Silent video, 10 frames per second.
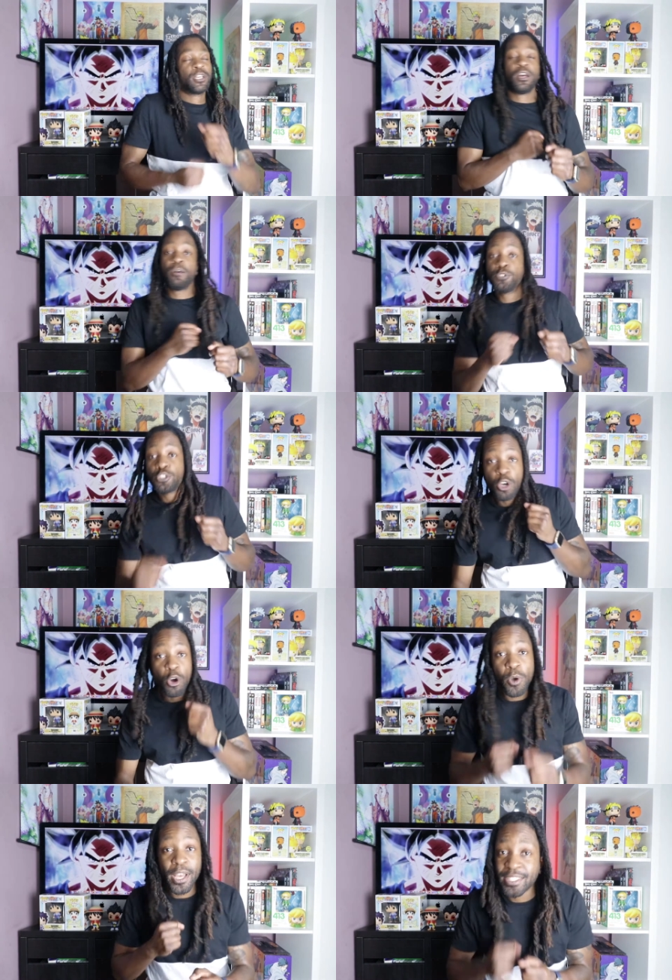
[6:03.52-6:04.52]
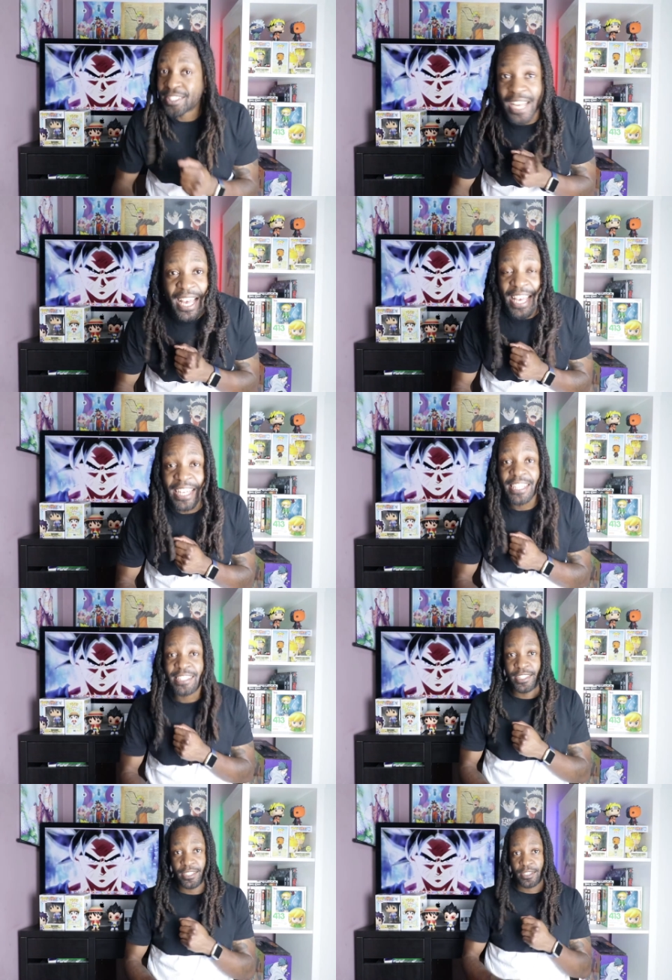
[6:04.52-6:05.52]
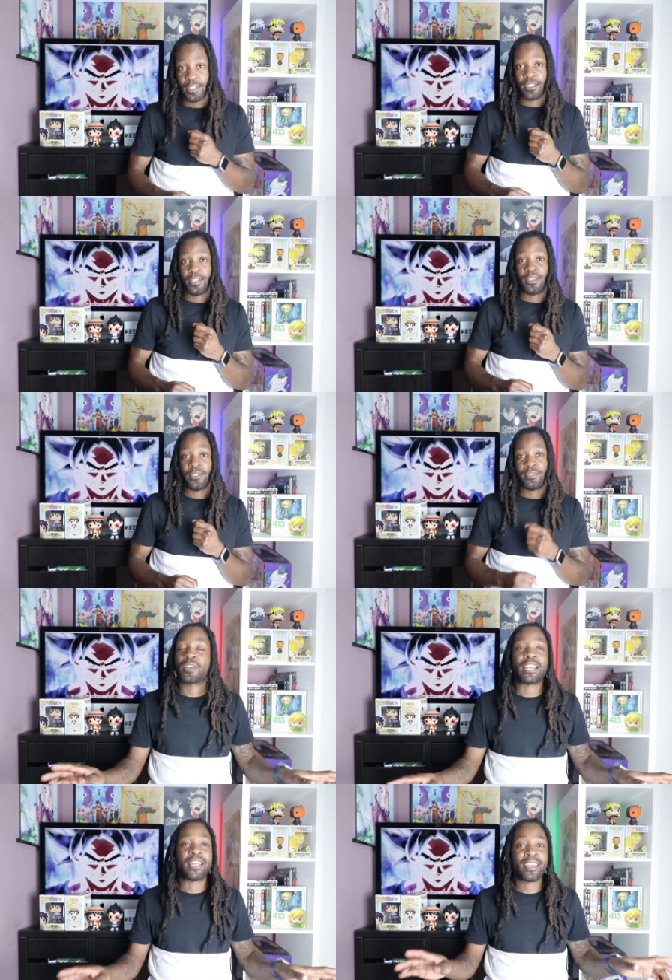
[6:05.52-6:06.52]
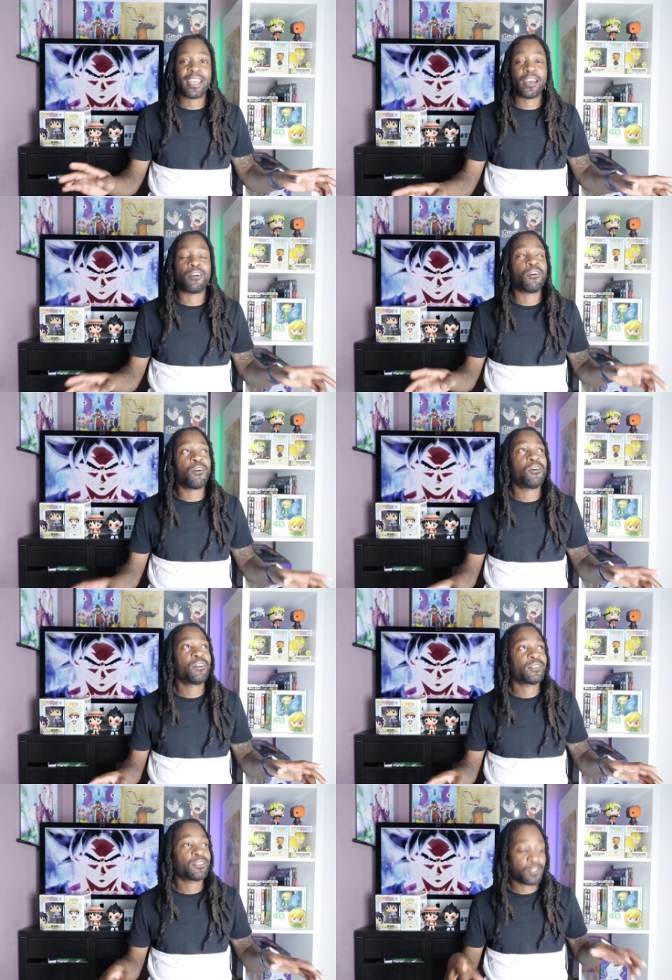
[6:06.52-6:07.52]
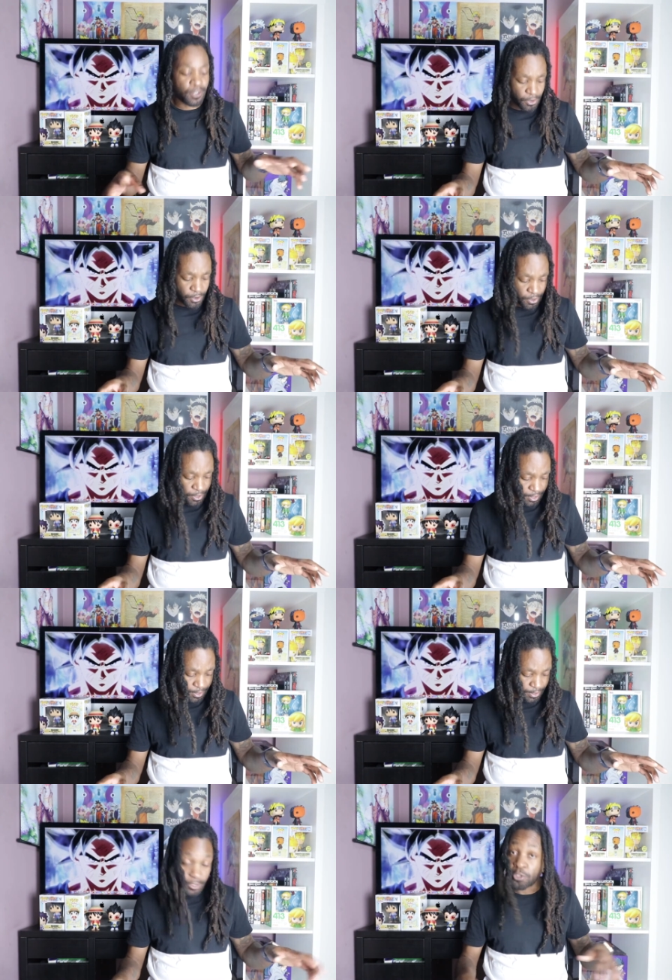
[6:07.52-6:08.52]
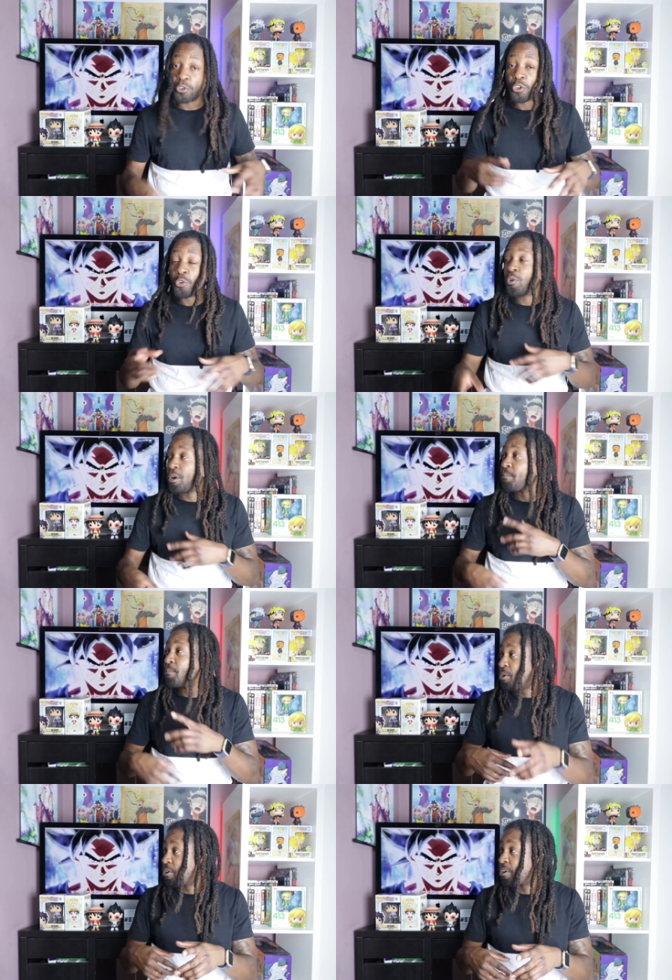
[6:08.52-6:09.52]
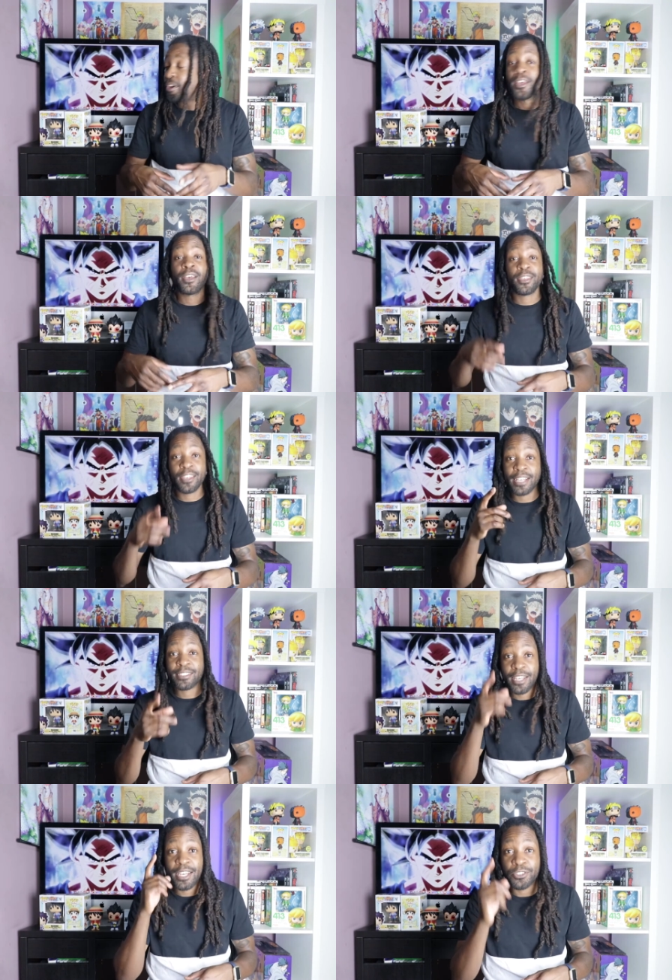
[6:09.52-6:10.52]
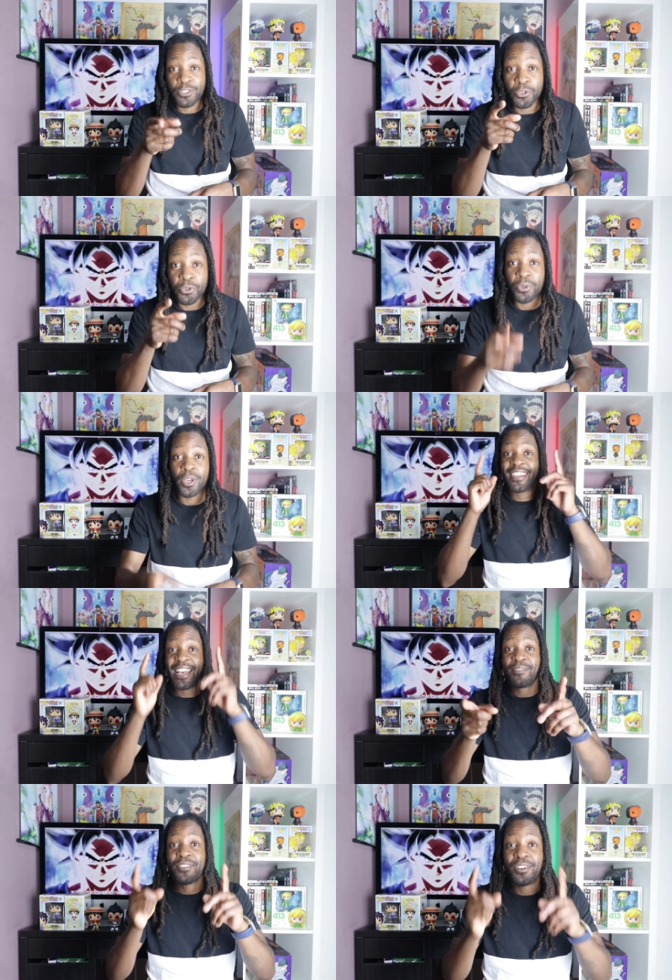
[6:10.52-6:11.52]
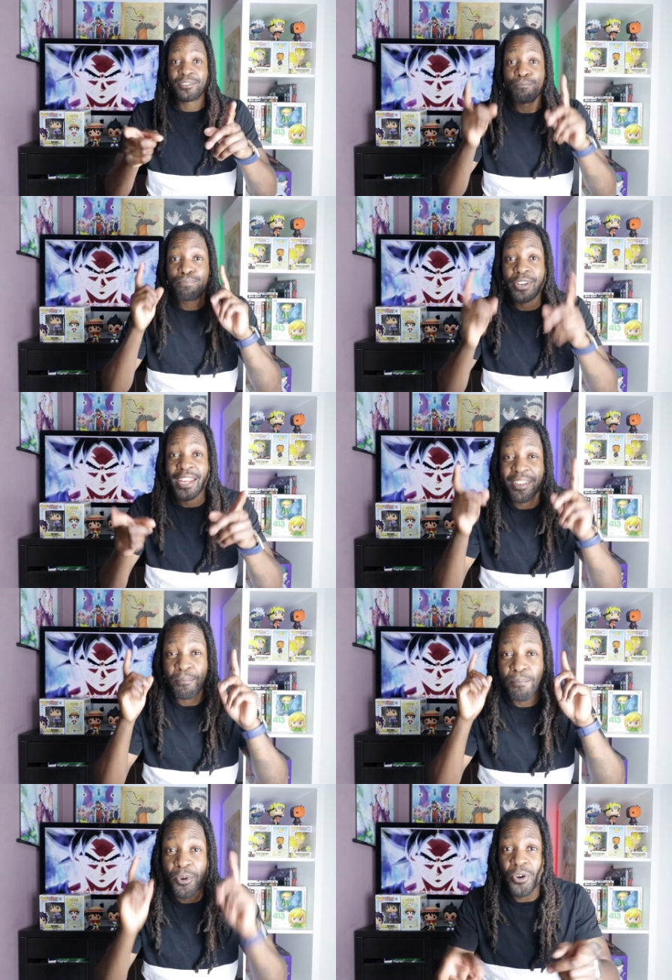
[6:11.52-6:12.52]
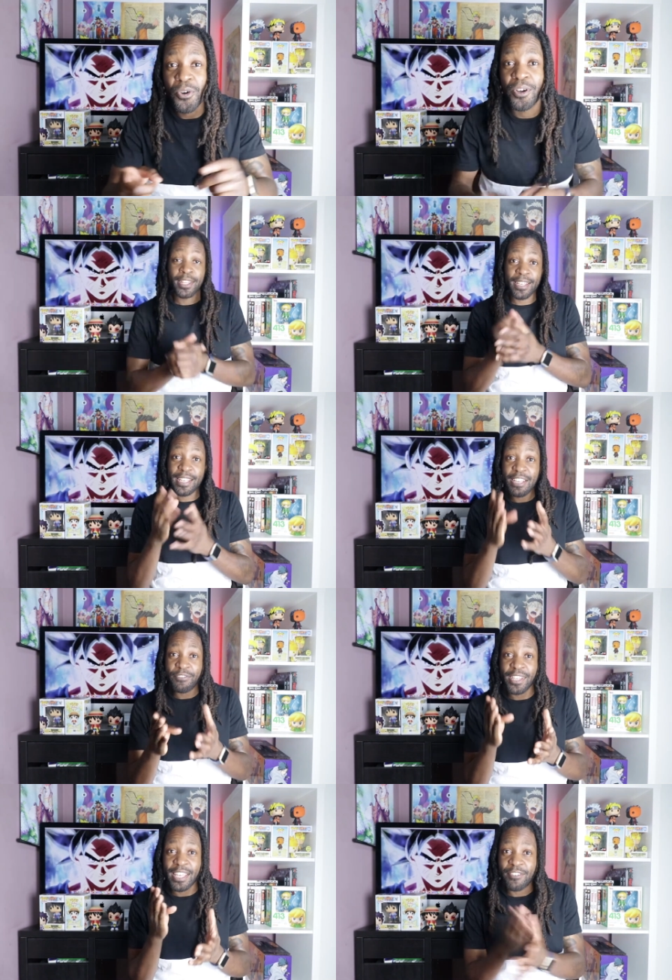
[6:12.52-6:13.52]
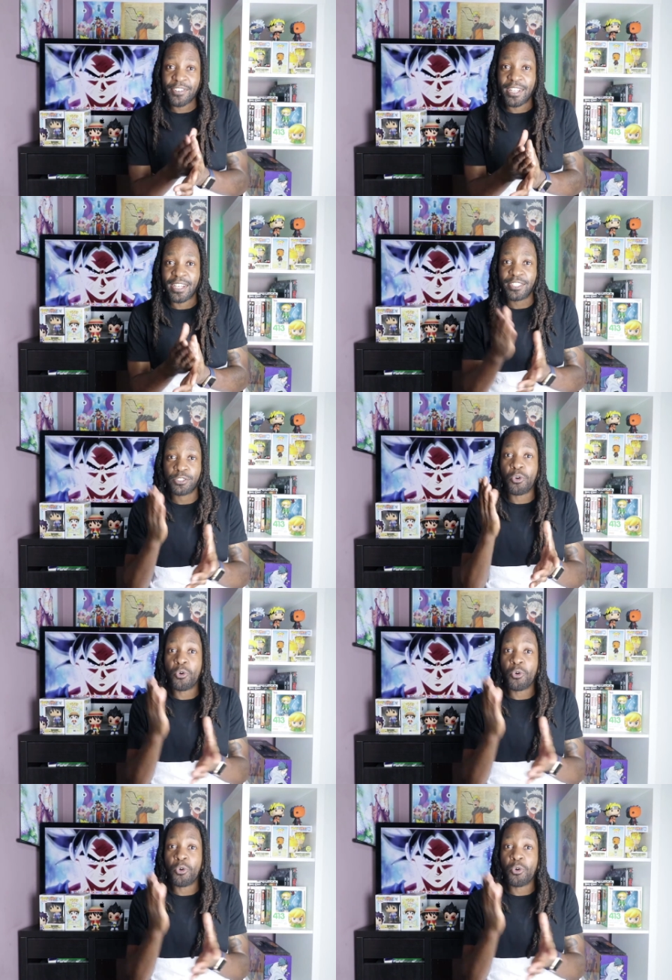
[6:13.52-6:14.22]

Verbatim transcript: I'm so excited. Can I get an encore? Do you want more? Yes, I do. Capcom, bring more. They're even giving us